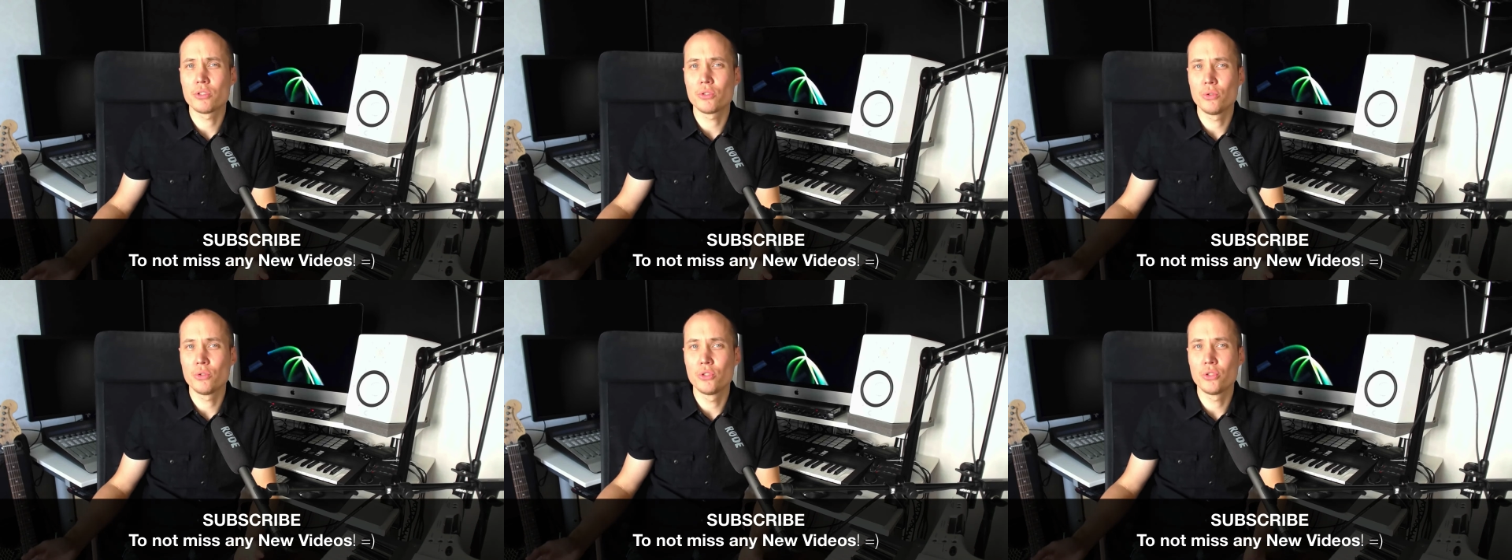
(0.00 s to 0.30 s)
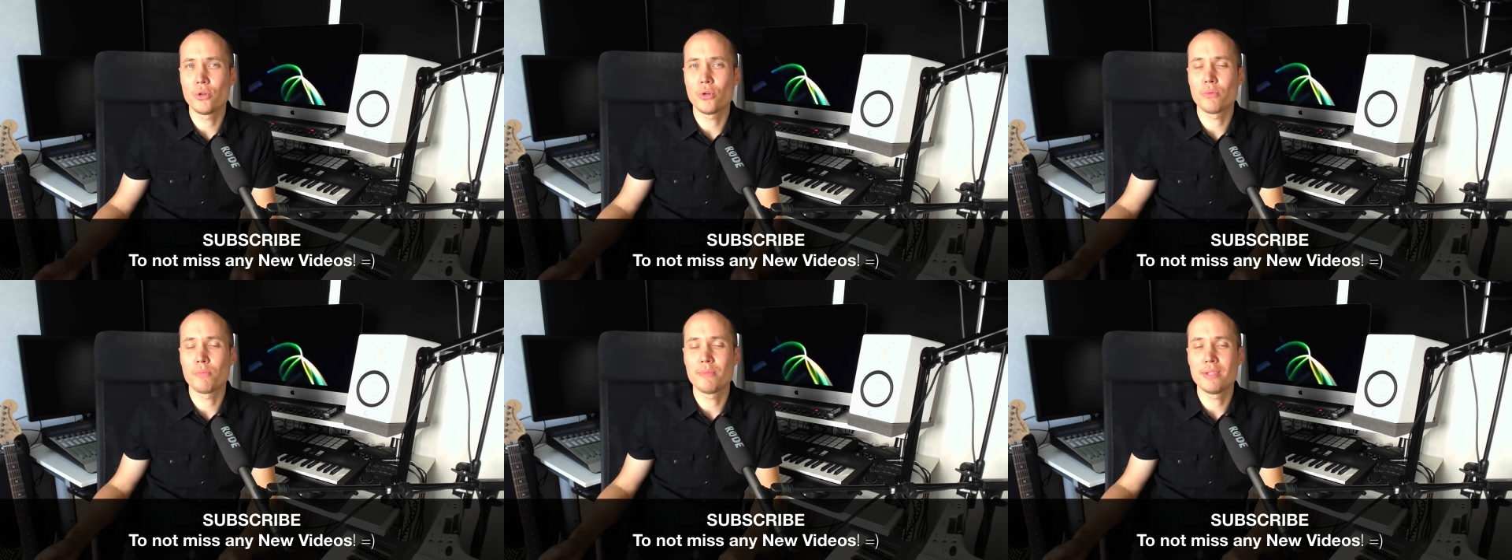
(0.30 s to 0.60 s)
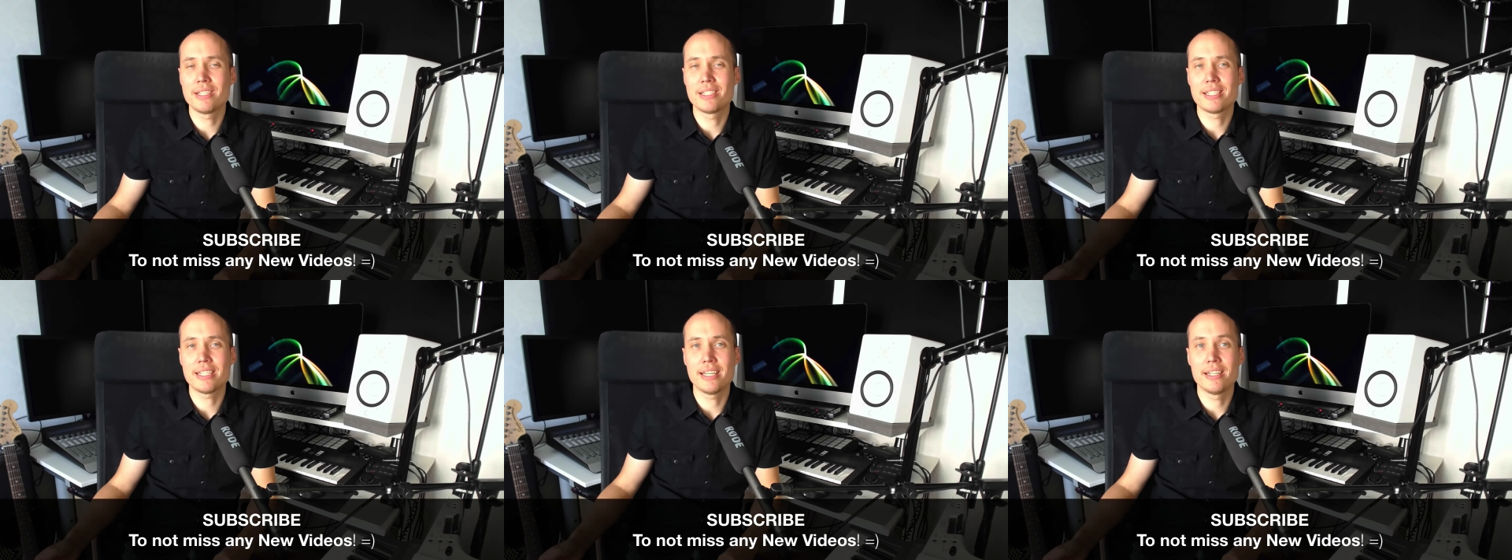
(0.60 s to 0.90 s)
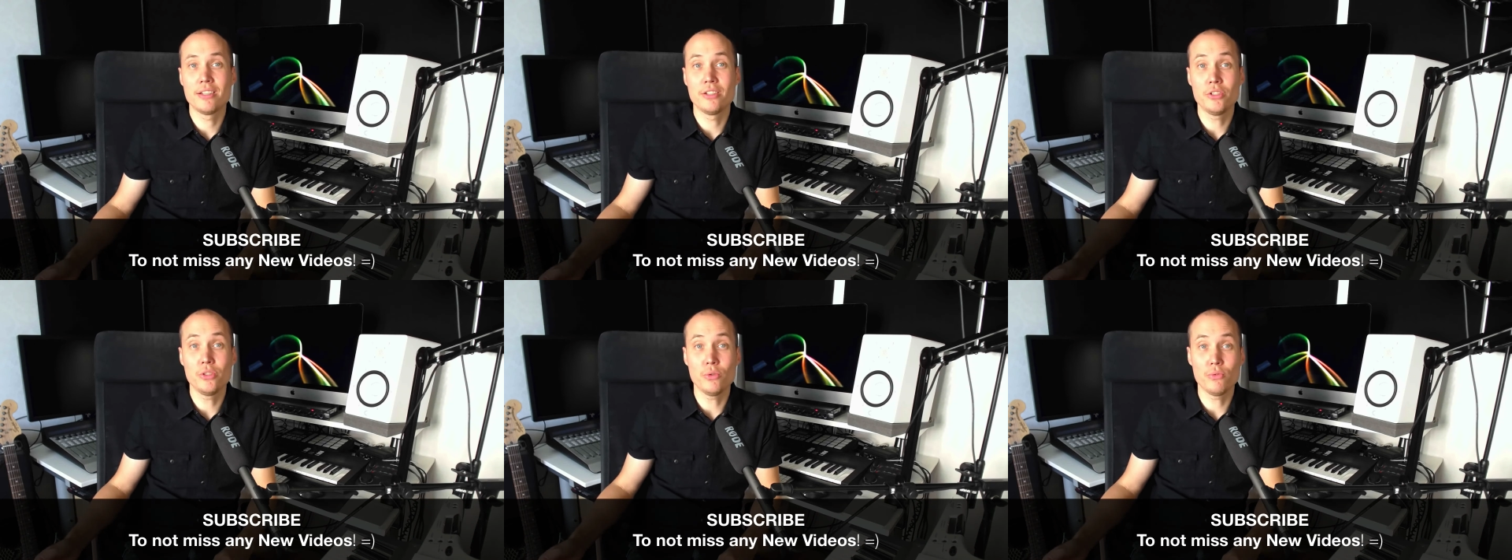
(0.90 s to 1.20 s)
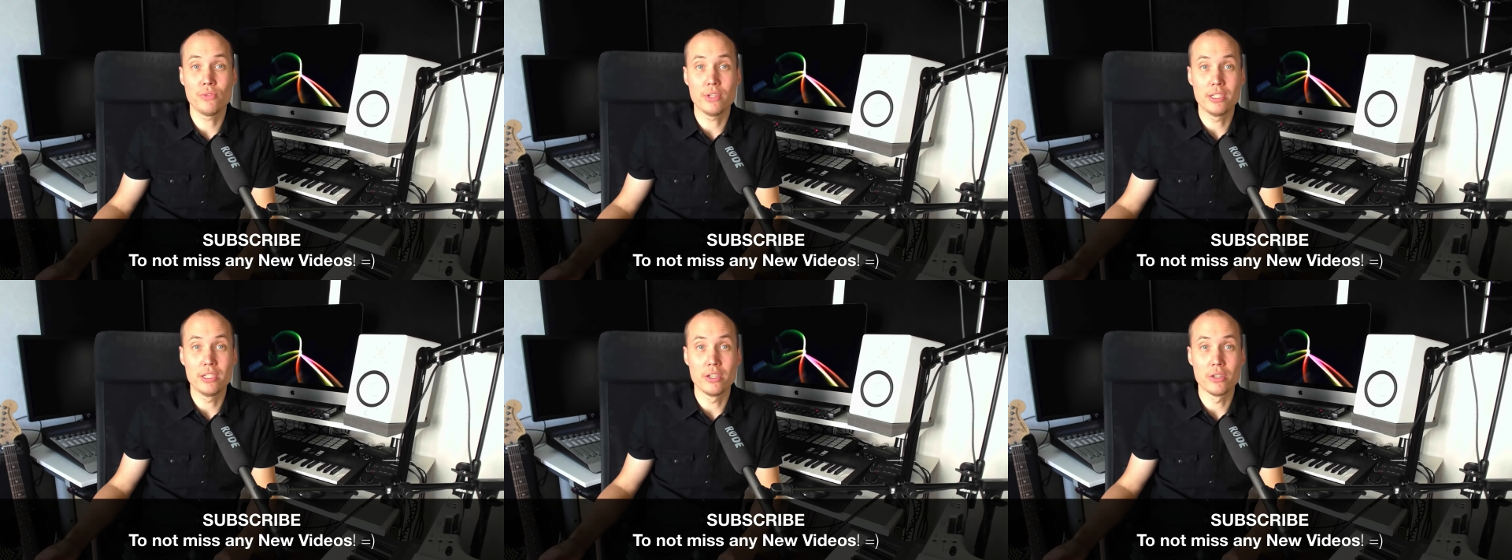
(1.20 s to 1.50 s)
so you don't miss any
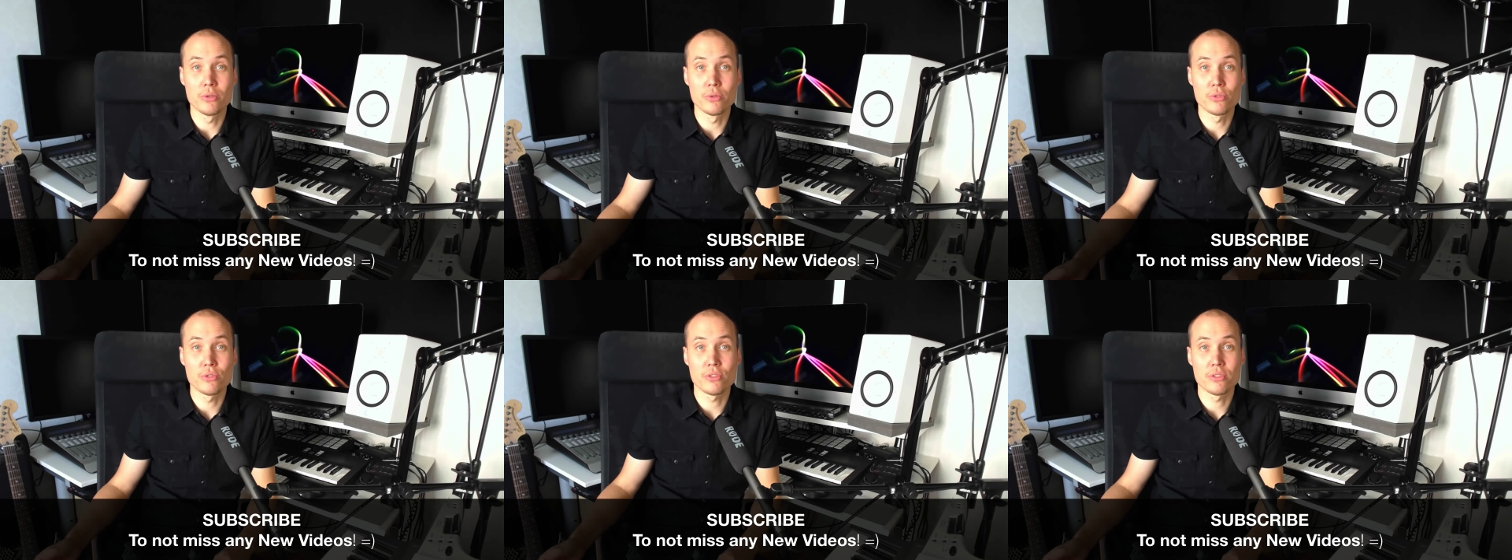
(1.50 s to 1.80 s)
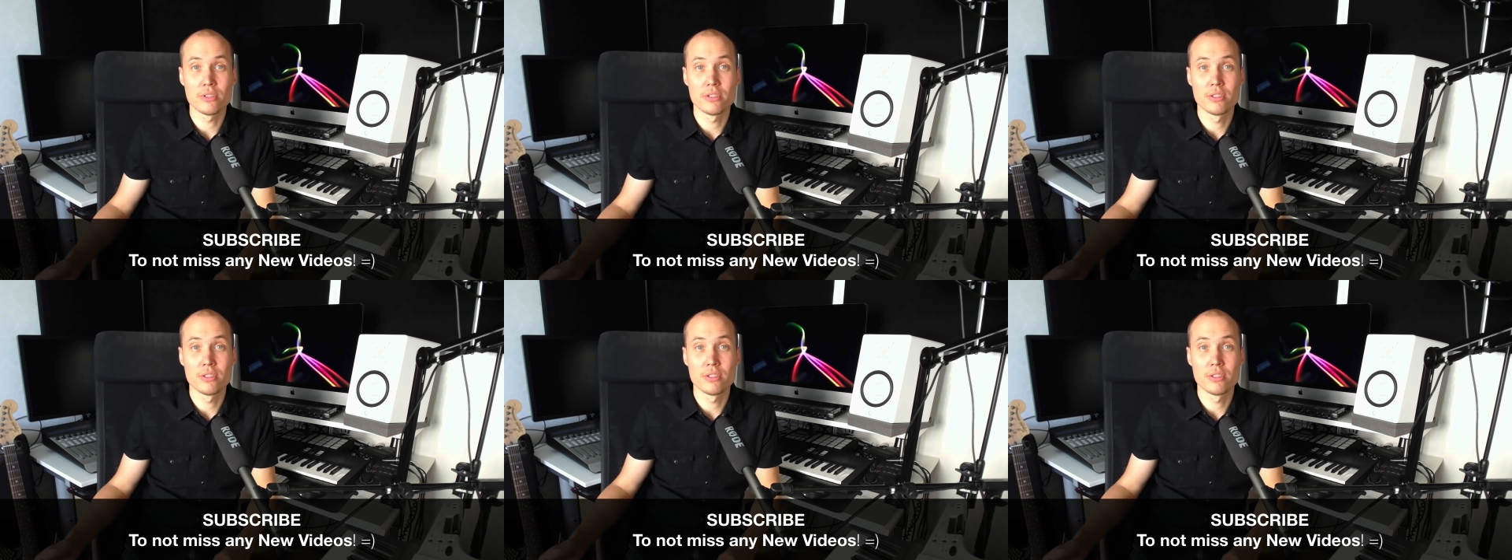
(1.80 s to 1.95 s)
new videos.